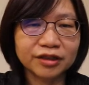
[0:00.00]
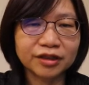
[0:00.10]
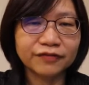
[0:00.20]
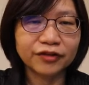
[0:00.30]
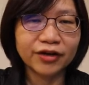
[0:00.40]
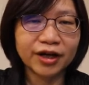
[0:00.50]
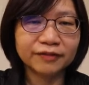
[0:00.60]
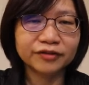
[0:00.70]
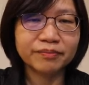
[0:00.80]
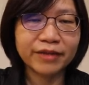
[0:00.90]
if you
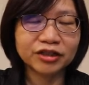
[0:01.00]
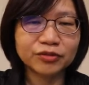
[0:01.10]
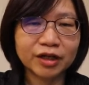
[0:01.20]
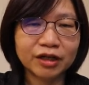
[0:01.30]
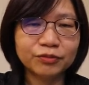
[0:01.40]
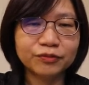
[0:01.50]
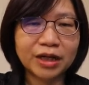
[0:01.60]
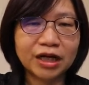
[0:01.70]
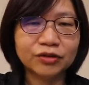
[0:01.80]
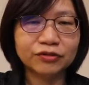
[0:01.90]
have the maximum output
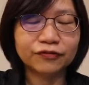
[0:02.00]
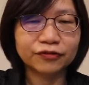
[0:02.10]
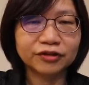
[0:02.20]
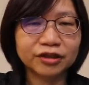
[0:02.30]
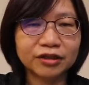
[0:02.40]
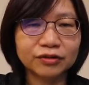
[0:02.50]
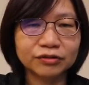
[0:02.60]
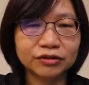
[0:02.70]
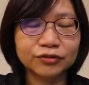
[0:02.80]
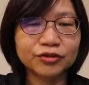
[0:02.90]
power for
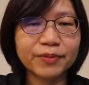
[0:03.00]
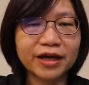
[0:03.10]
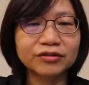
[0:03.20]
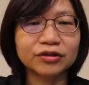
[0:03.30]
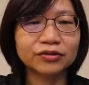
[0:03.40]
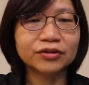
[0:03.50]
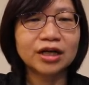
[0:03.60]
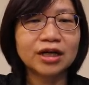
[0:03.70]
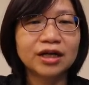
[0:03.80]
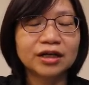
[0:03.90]
those panels,
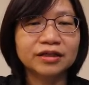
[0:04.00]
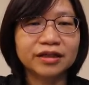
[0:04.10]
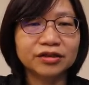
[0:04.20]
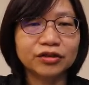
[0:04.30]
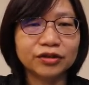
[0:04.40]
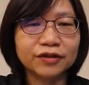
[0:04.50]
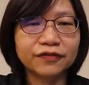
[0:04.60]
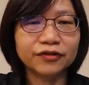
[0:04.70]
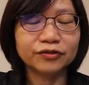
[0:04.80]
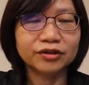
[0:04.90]
then if
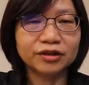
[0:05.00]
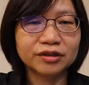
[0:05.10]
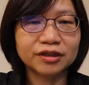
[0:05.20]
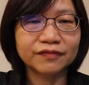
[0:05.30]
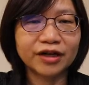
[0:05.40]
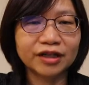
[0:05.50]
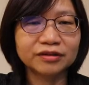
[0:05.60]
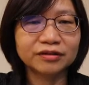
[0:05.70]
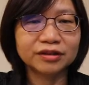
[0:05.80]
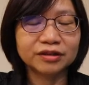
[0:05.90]
you divide
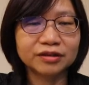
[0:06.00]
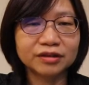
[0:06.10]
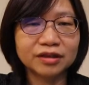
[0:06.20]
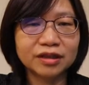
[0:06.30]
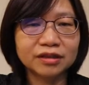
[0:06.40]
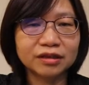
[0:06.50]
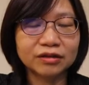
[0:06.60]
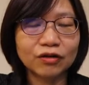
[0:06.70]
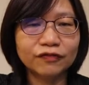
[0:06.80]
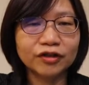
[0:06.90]
the
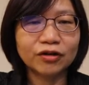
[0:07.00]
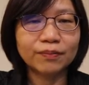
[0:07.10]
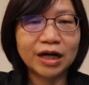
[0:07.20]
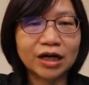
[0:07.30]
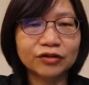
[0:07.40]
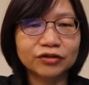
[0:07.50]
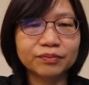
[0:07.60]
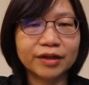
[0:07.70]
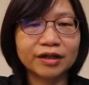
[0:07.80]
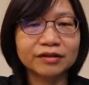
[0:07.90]
overall power
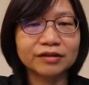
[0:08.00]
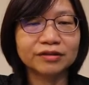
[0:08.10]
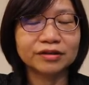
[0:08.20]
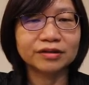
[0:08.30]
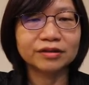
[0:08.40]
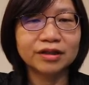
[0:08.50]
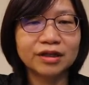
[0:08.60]
by the